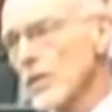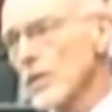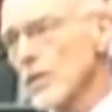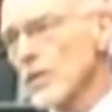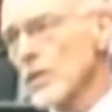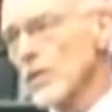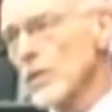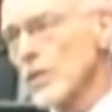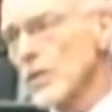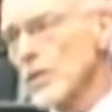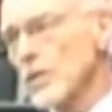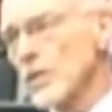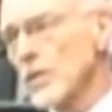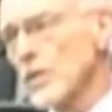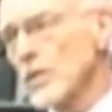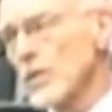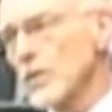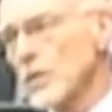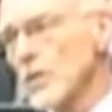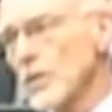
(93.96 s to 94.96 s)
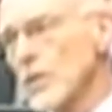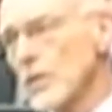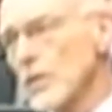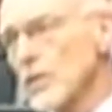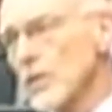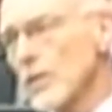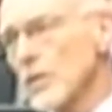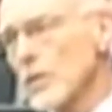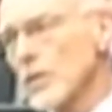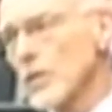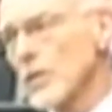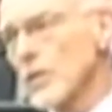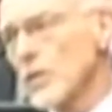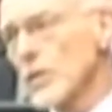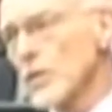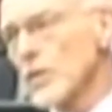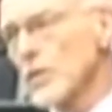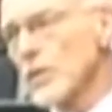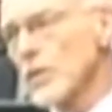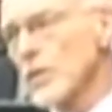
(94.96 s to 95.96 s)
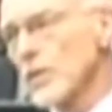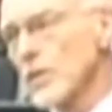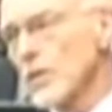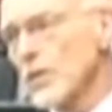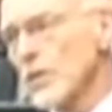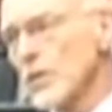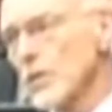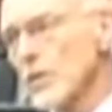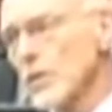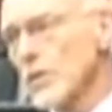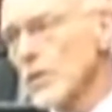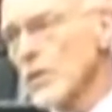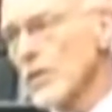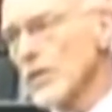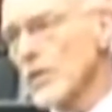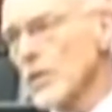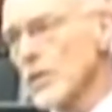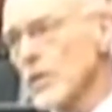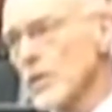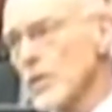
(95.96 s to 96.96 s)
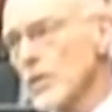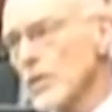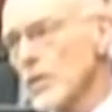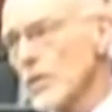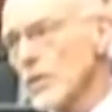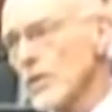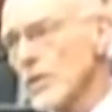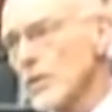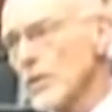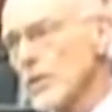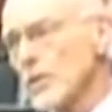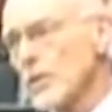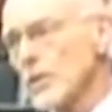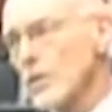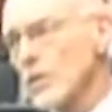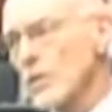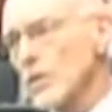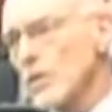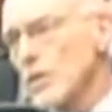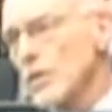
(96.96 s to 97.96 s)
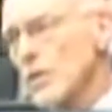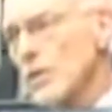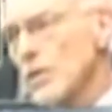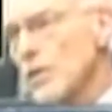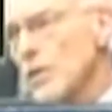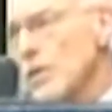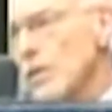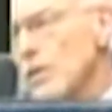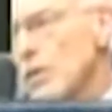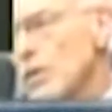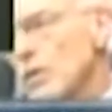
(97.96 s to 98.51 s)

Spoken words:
(not speaking)